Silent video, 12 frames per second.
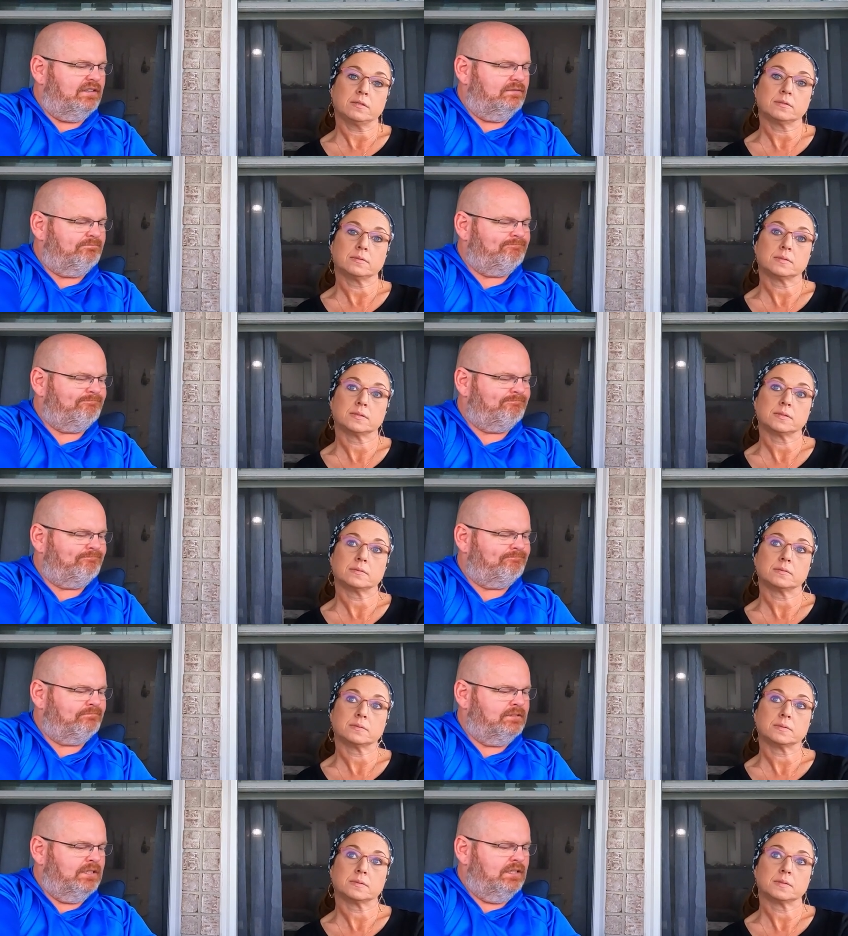Speaker 1: um,
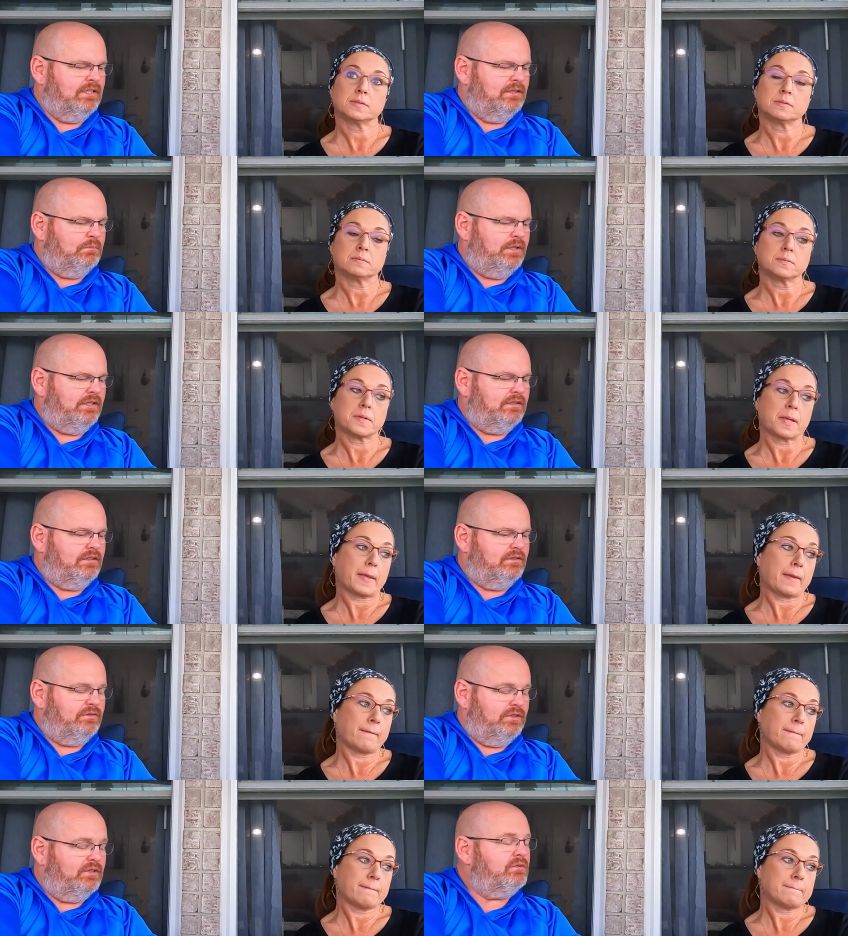but
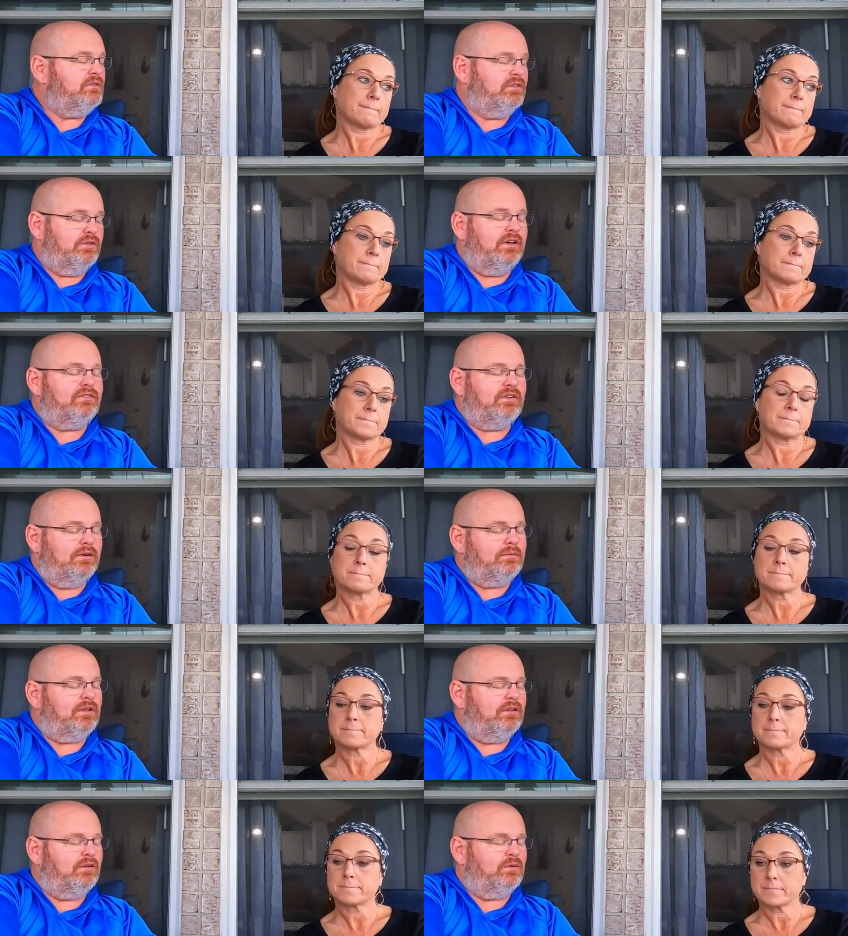you've, you've, you have
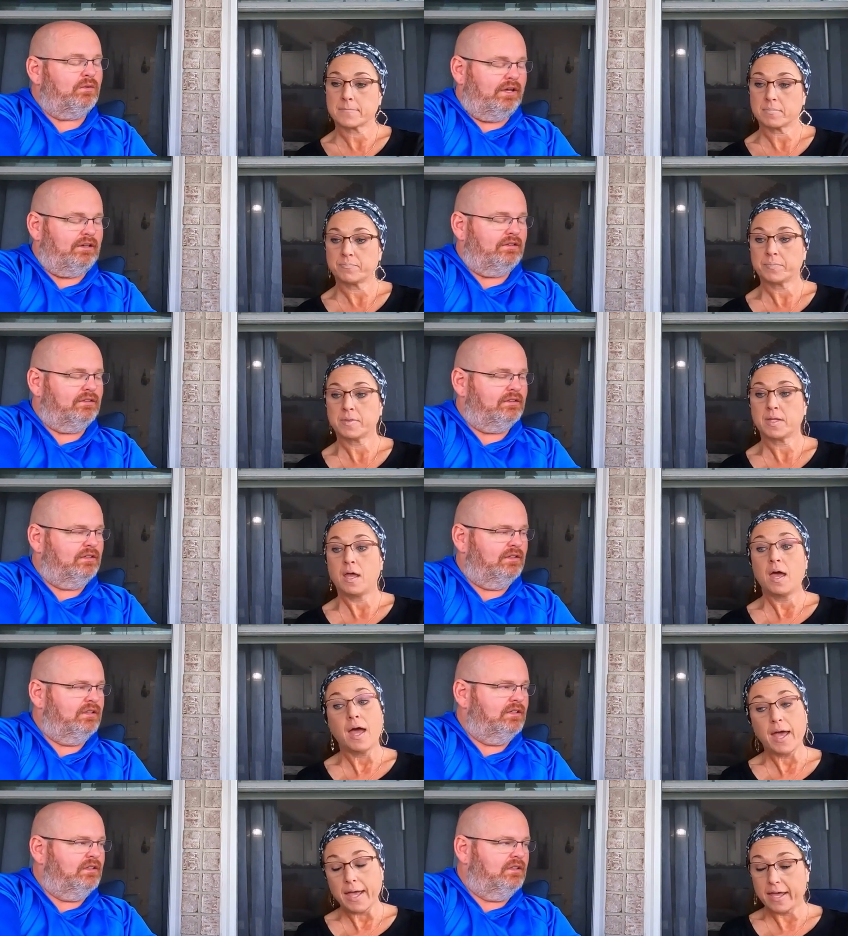come a long way.
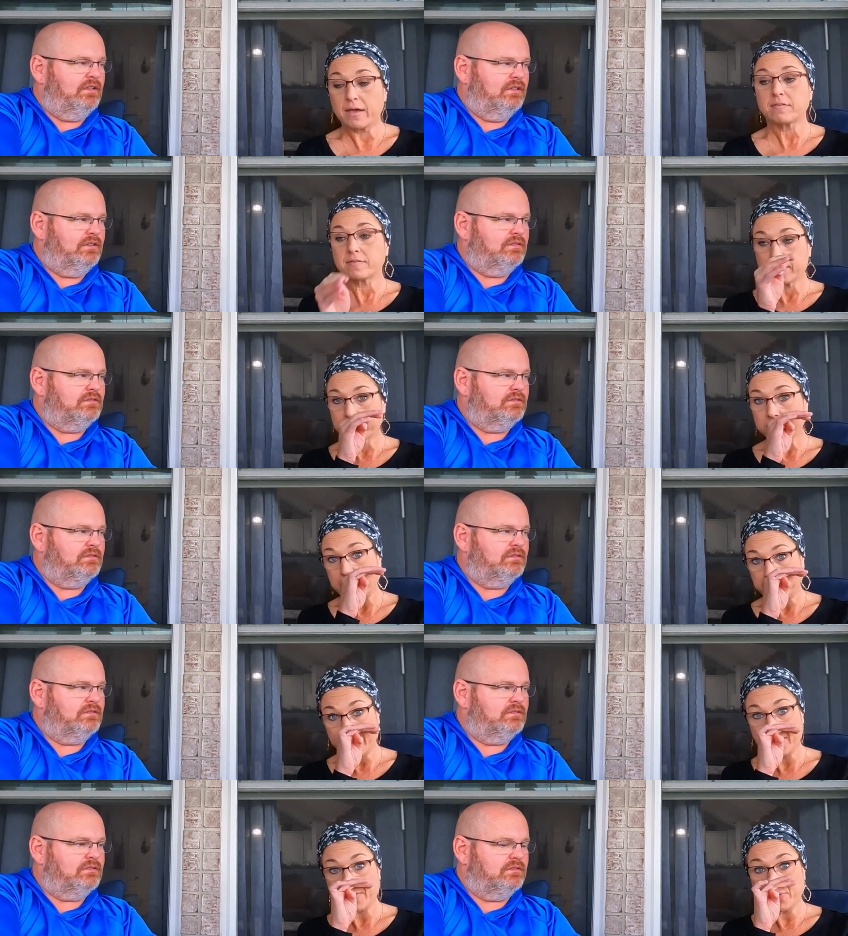
Speaker 2: I have. I've
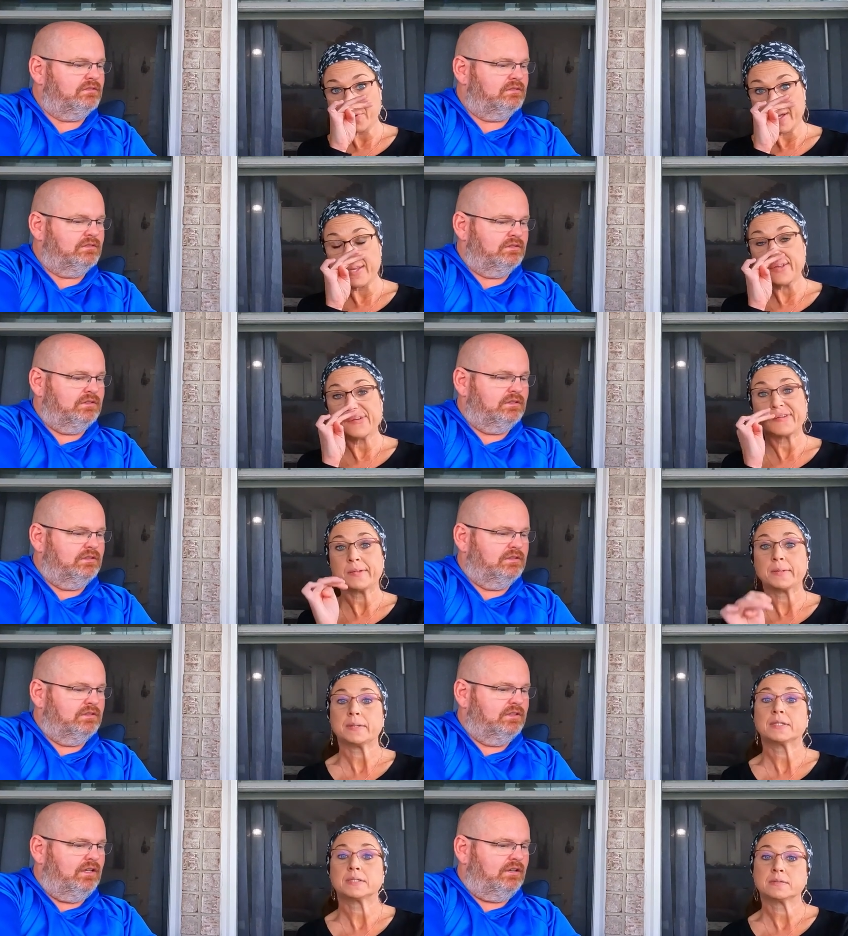come a long way.
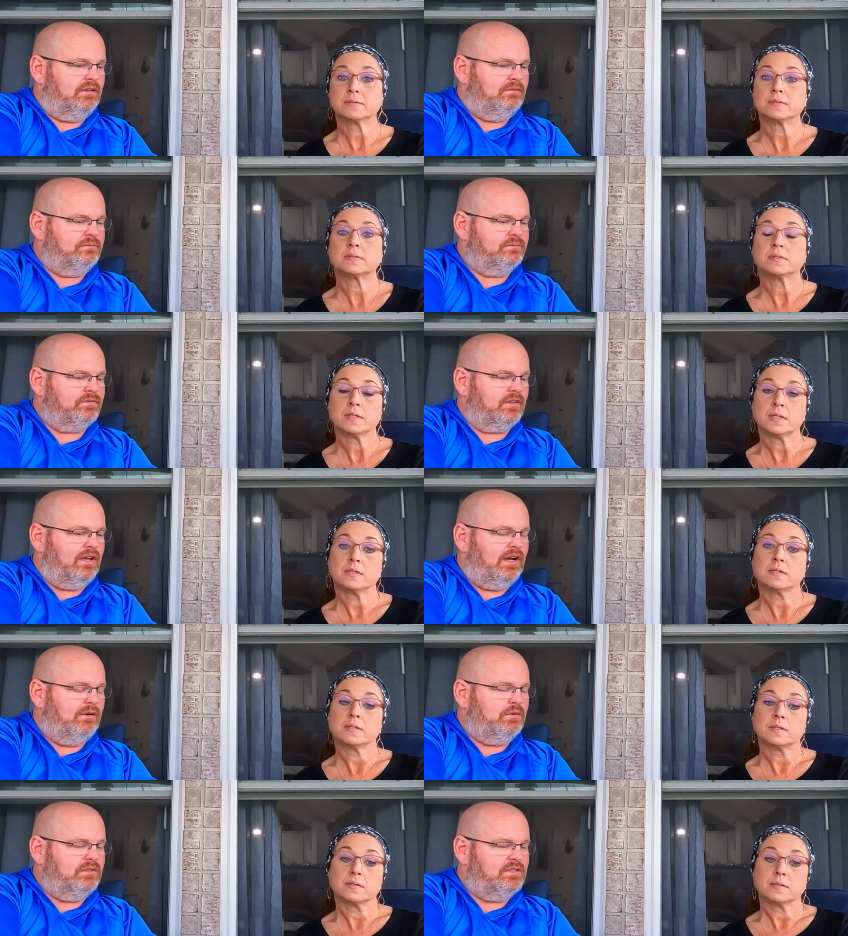
Speaker 1: Um,
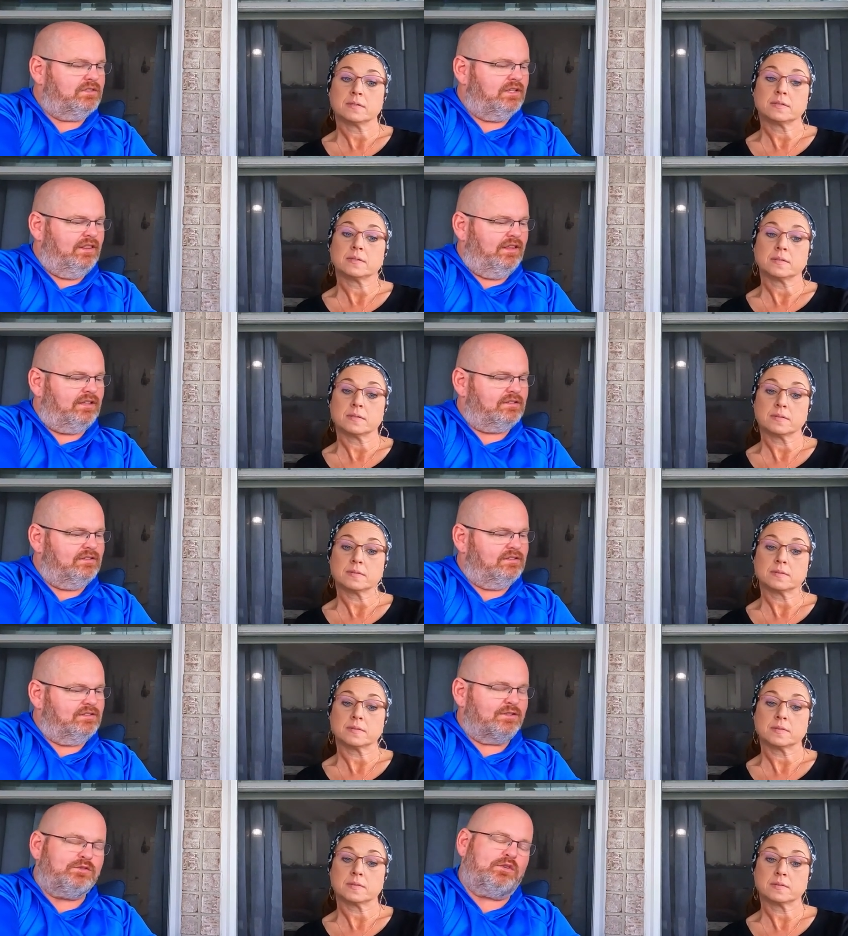I would just say this.
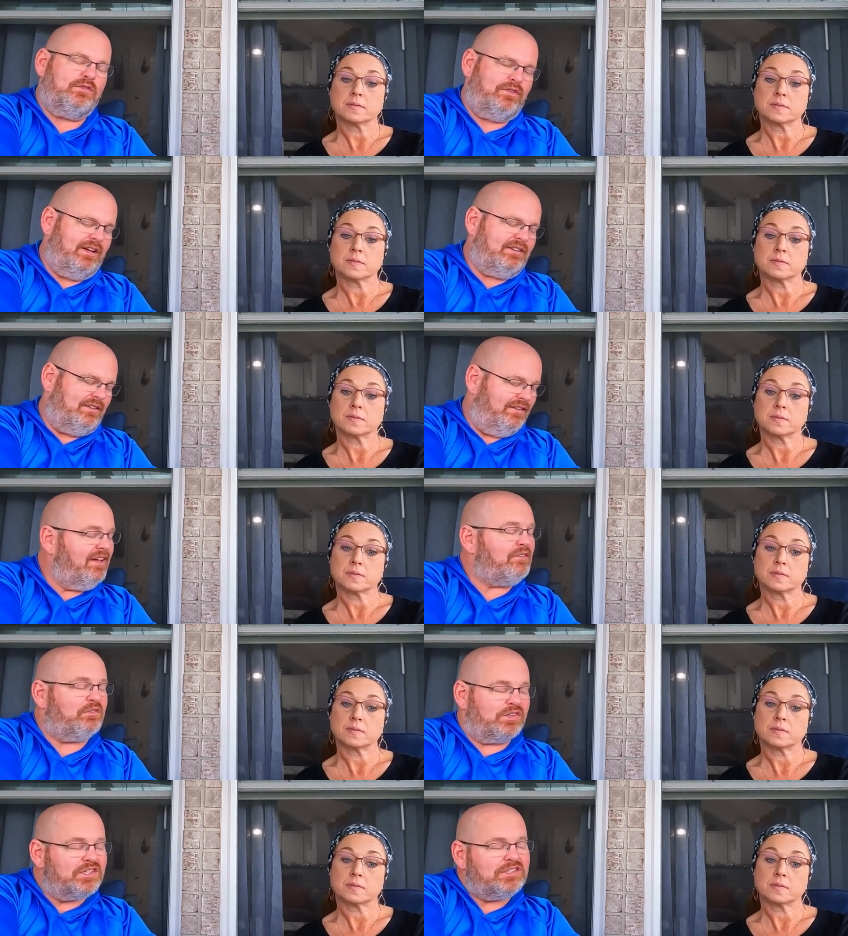Let's just reflect on
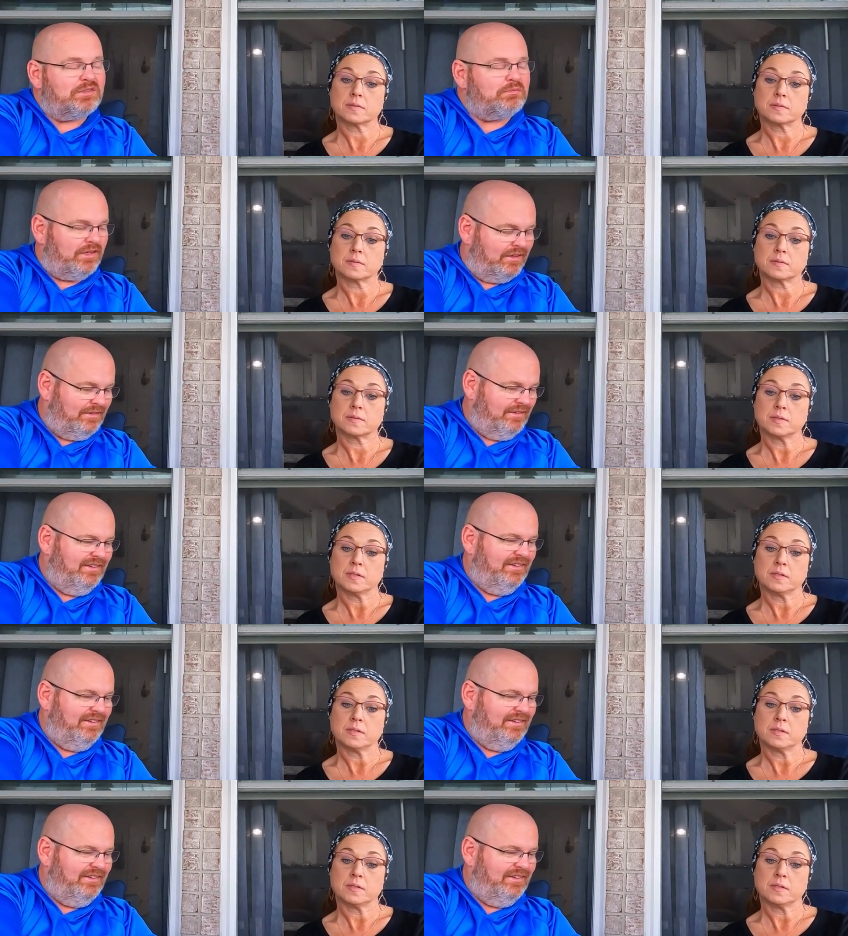that for just a minute.